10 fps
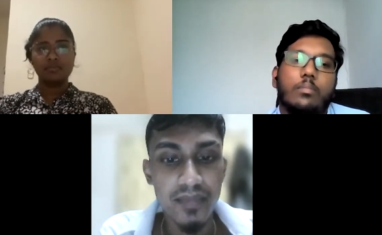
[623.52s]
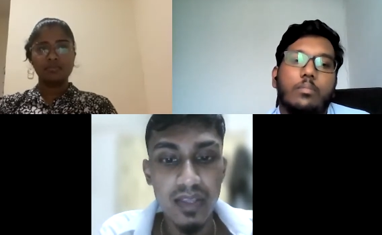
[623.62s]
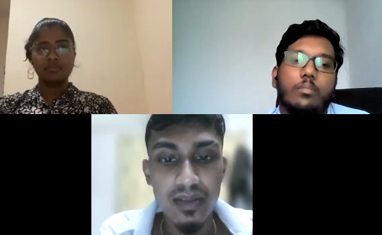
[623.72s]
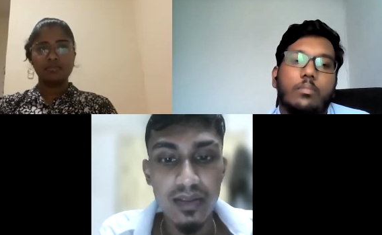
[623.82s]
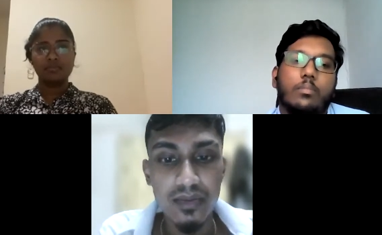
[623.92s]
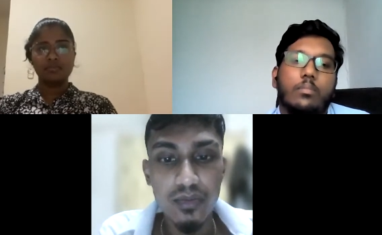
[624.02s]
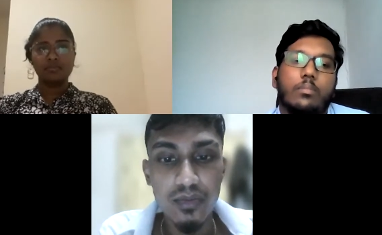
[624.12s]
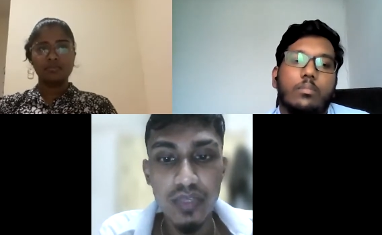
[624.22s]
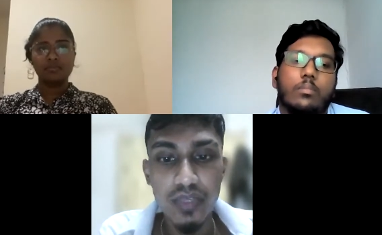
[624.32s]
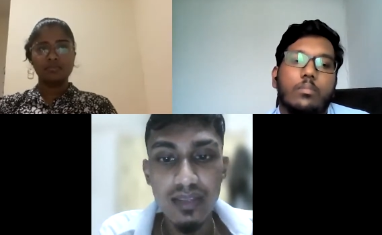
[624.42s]
Speaker 1: So
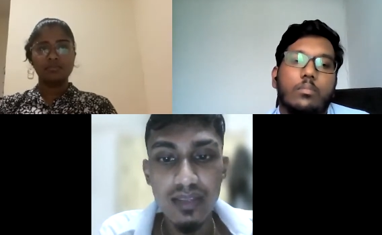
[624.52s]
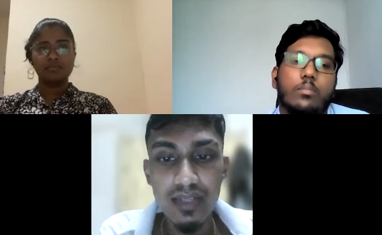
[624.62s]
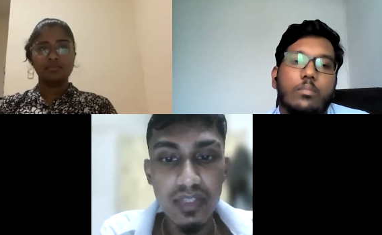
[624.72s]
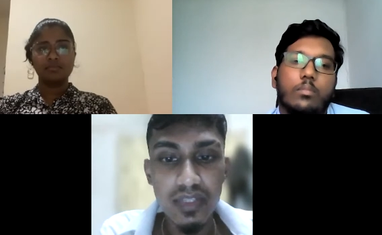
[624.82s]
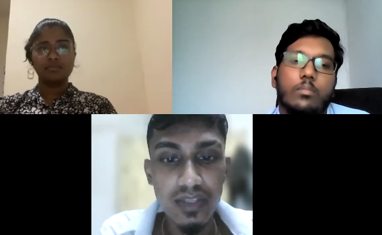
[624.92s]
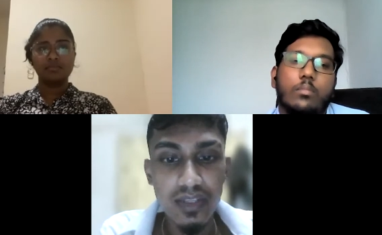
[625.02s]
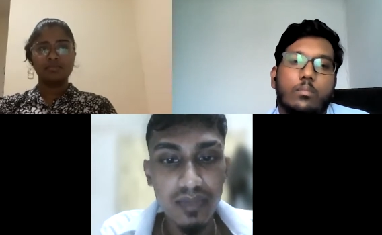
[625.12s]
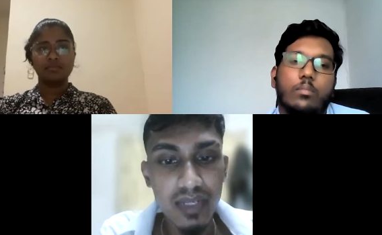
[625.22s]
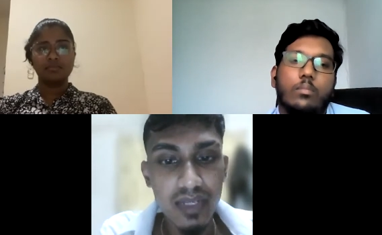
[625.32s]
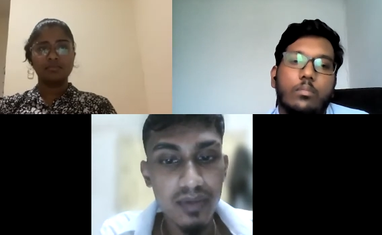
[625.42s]
Mohinton, can you explain
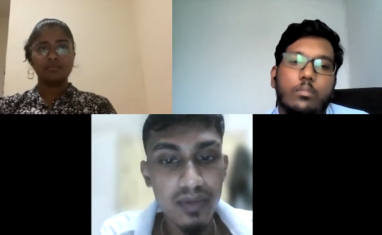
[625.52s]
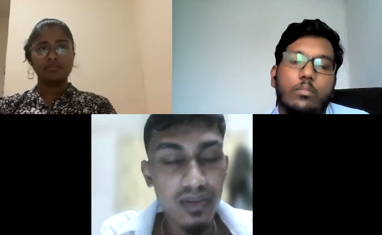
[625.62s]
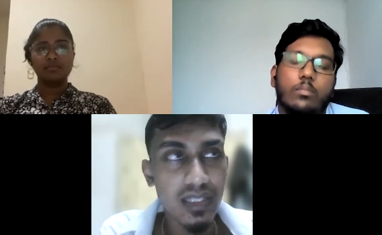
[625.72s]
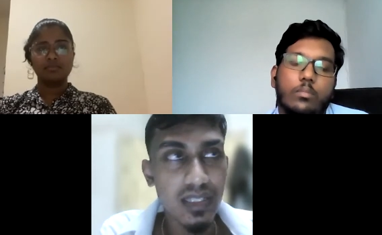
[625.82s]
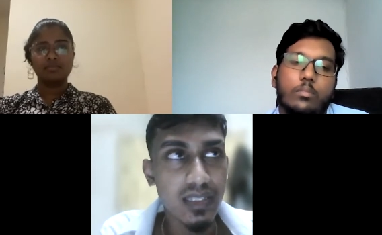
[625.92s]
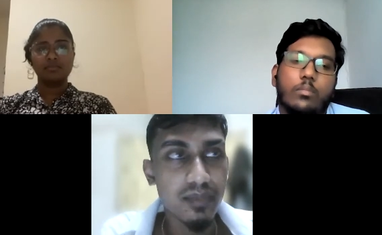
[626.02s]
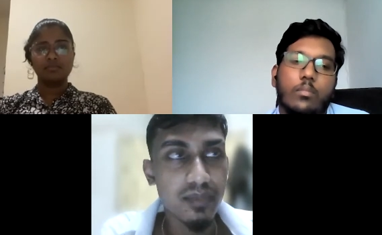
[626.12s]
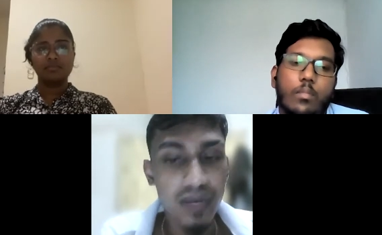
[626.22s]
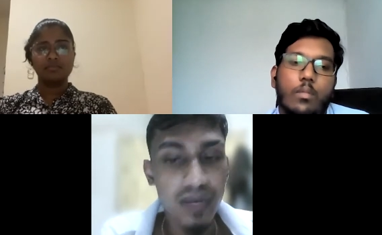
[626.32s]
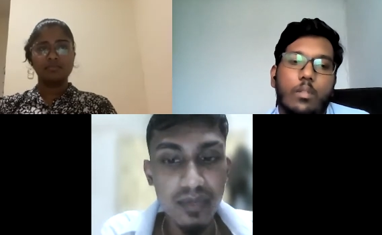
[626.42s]
about the
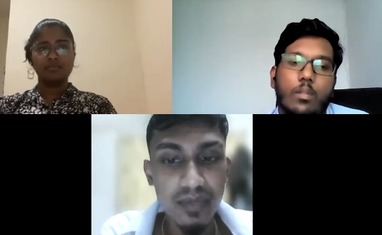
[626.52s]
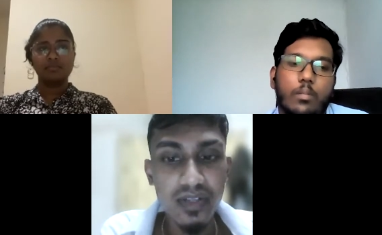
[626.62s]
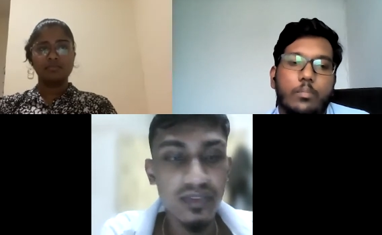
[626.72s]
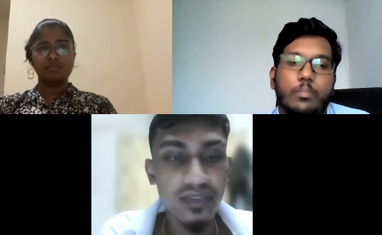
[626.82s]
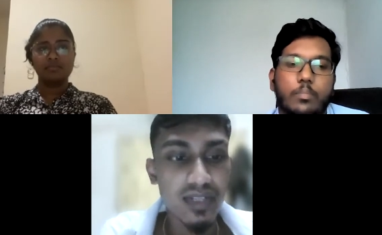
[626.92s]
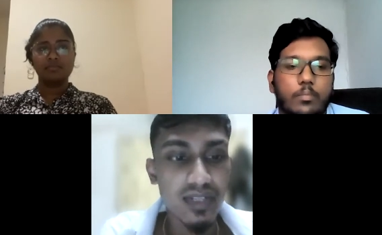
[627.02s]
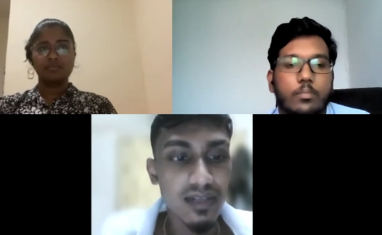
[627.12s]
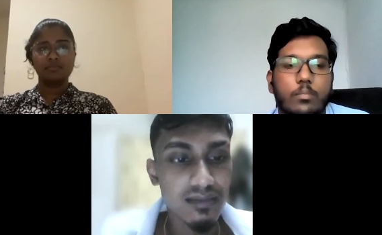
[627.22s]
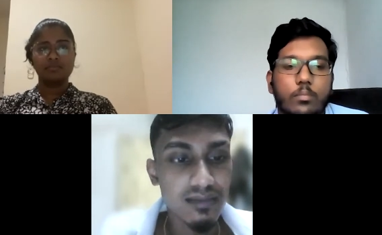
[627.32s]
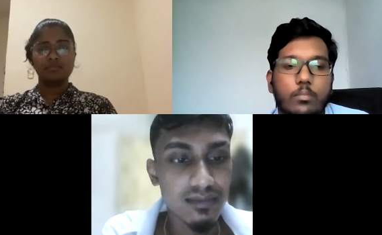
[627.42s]
primary uterine?
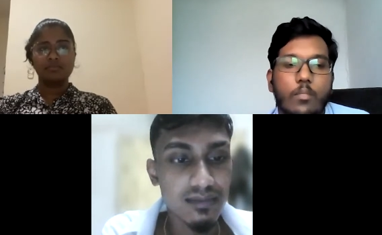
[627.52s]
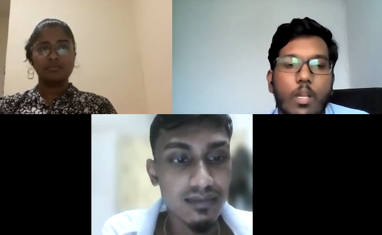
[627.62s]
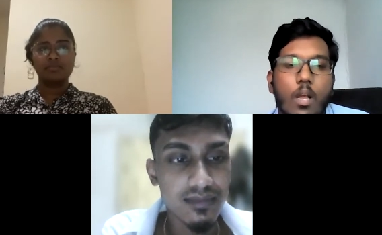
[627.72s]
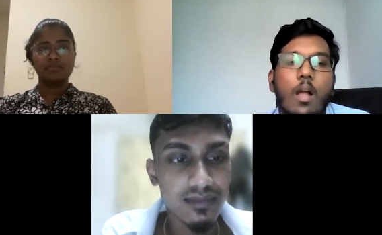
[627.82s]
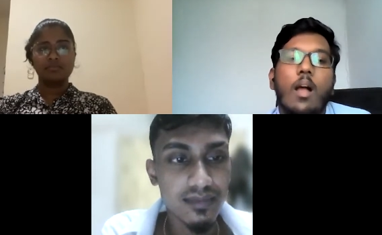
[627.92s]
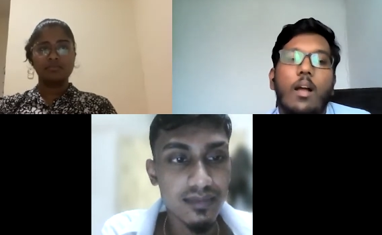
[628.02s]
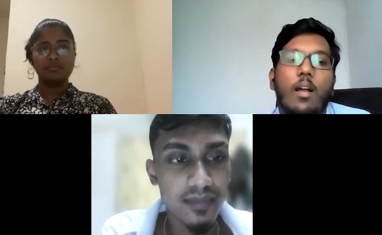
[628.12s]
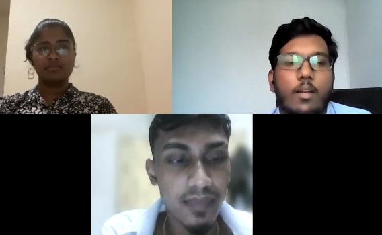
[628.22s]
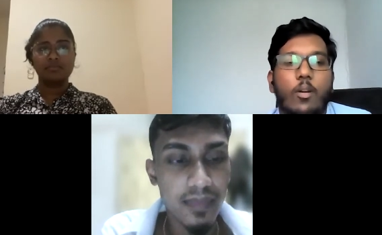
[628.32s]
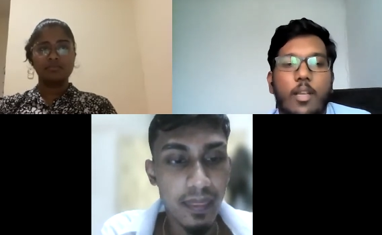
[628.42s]

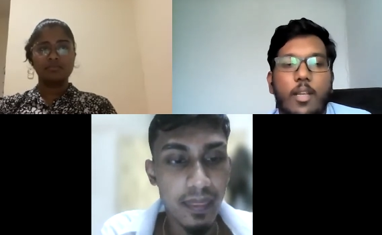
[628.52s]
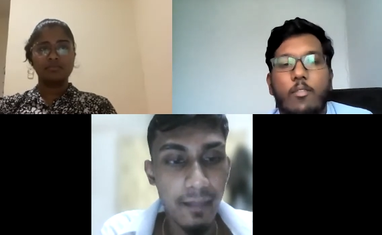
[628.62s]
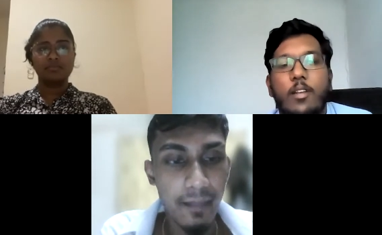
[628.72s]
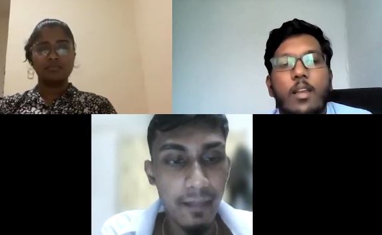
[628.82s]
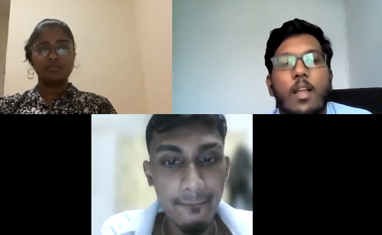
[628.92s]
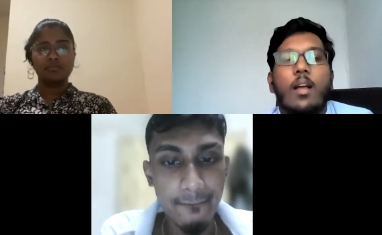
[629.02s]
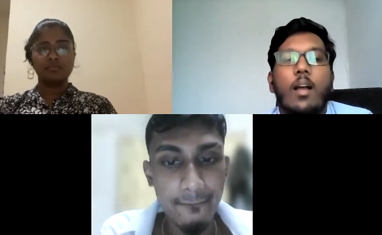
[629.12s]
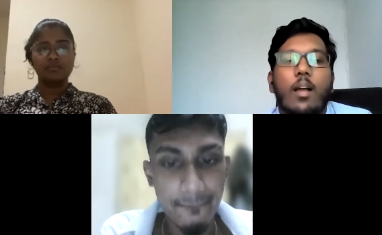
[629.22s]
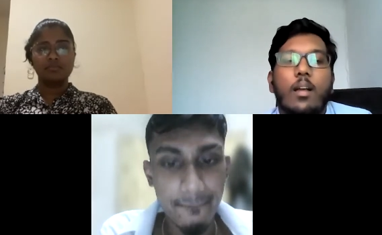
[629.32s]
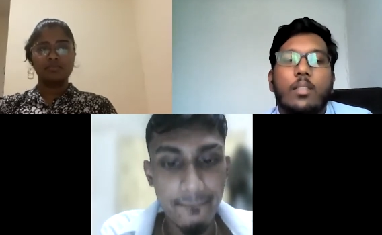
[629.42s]
Speaker 2: Ah, okay, Erwin.
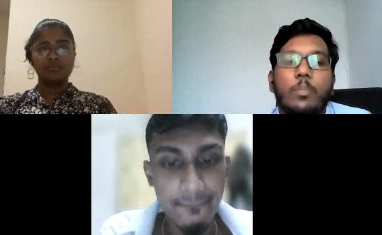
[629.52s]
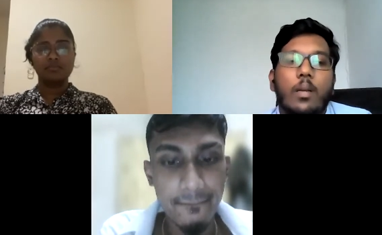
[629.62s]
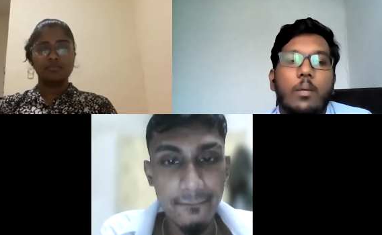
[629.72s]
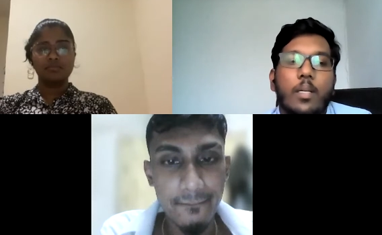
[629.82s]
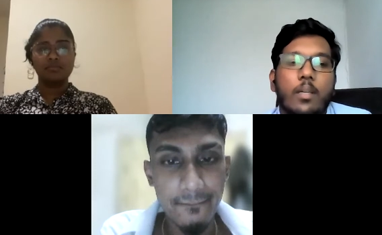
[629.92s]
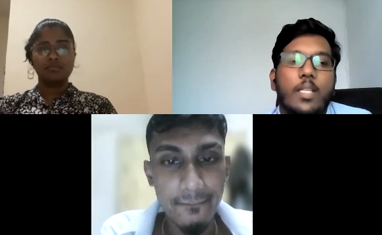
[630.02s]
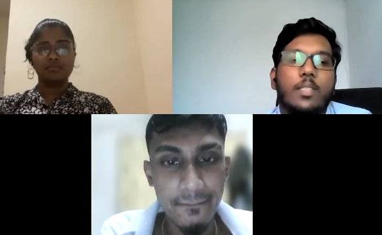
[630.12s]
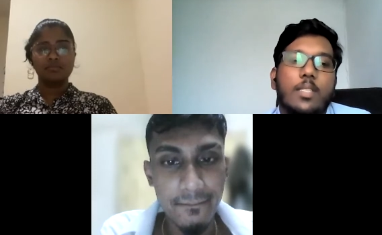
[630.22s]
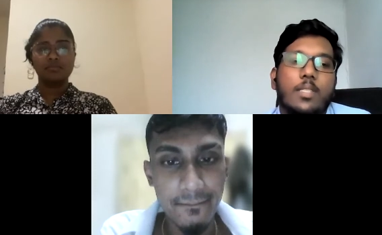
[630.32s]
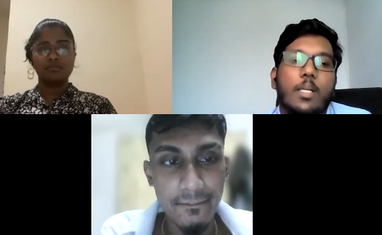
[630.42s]
Uh, the primary
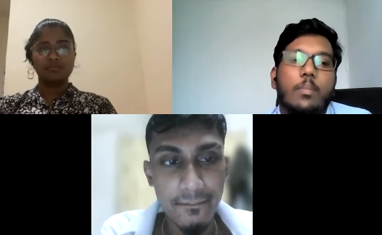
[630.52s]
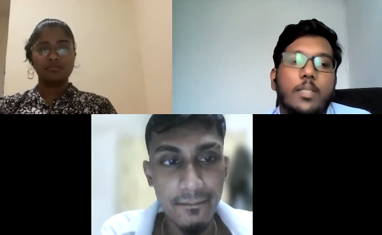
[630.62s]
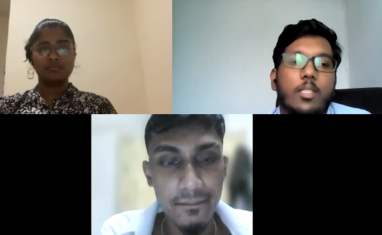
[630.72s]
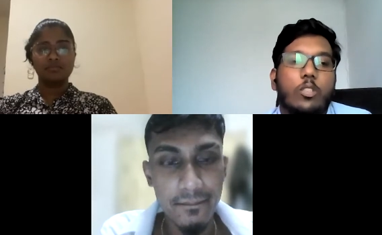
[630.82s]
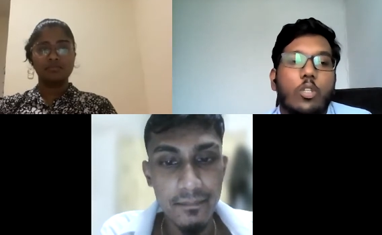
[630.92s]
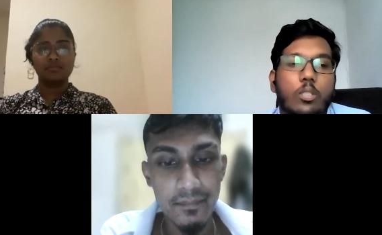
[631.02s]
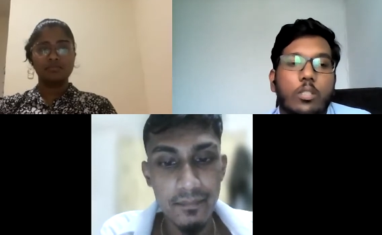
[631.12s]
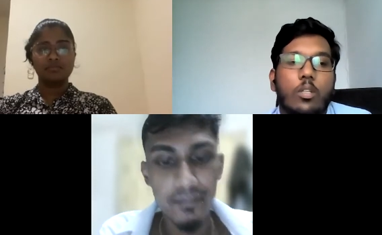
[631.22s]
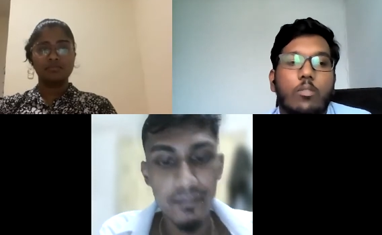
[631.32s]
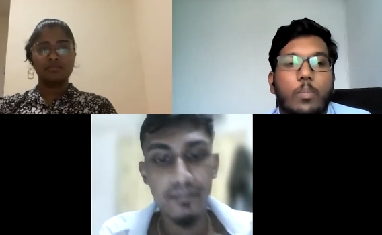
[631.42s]
this is described as the
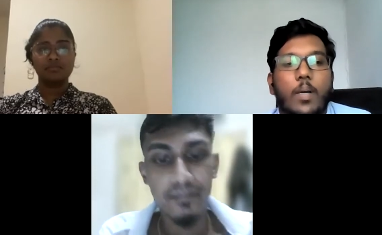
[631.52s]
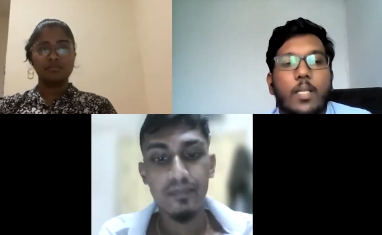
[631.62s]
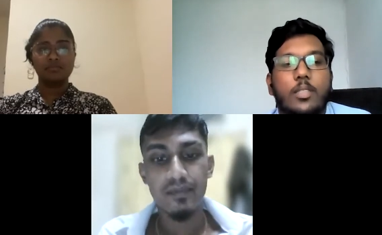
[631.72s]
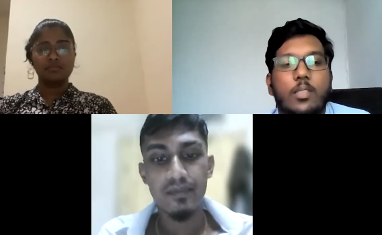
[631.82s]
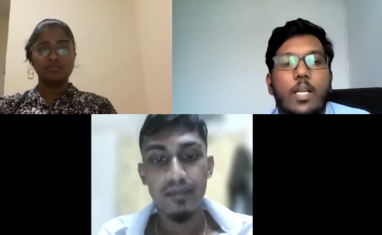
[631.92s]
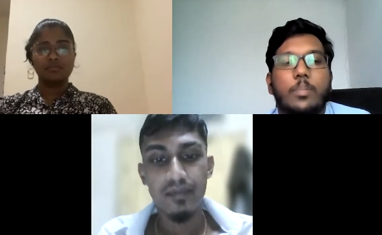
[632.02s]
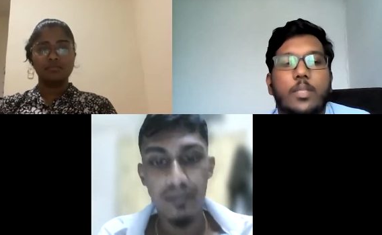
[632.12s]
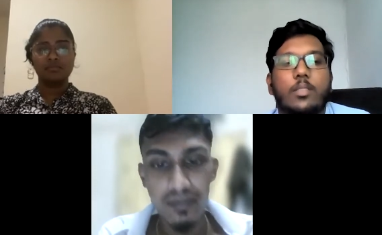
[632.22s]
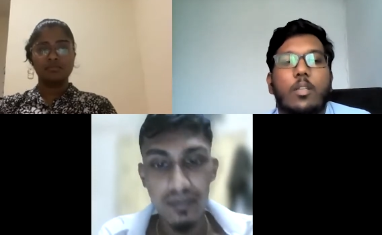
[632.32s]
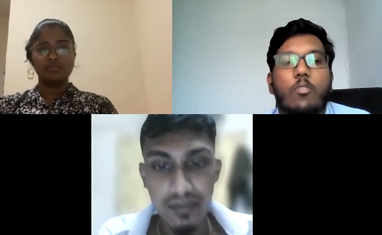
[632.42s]
total of the partial
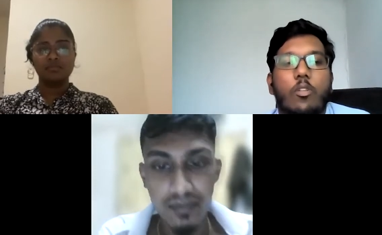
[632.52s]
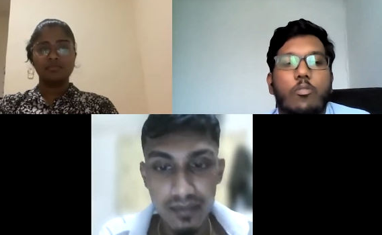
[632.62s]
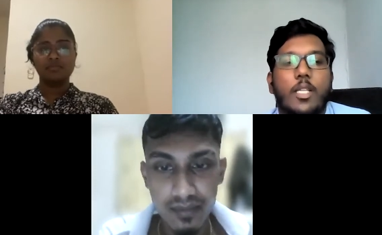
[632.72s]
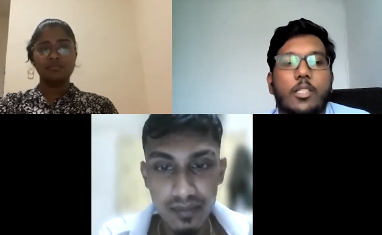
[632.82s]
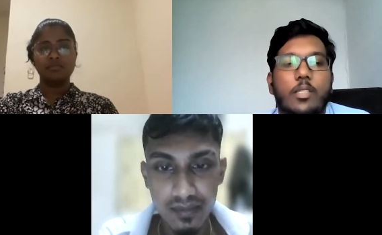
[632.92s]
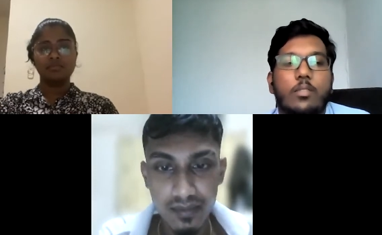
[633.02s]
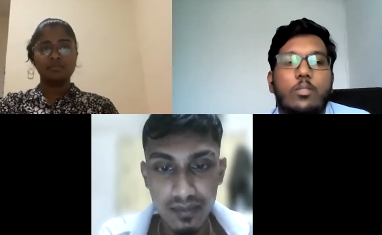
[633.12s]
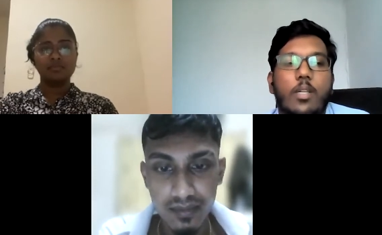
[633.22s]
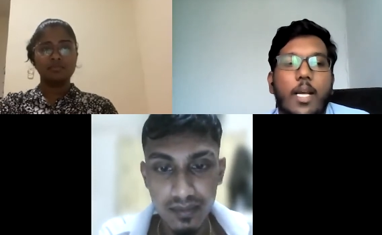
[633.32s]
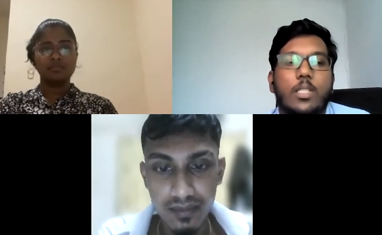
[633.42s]
absence of contraction to the